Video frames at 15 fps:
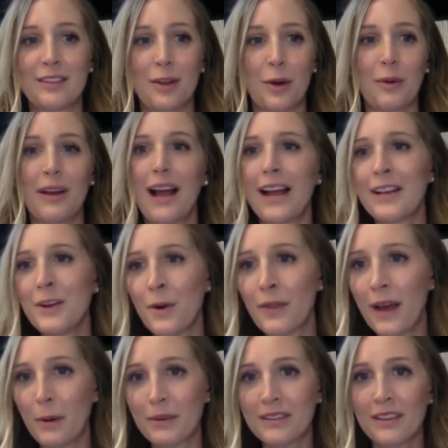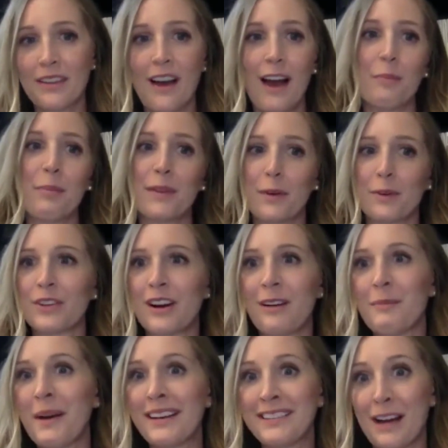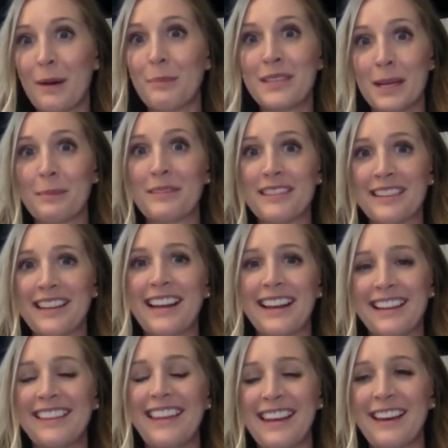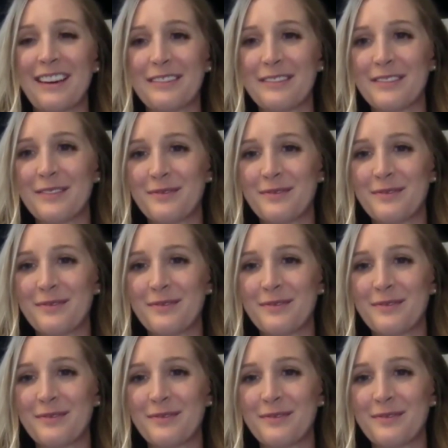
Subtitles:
So I know that was a lot, but those are my top tips that I could think of.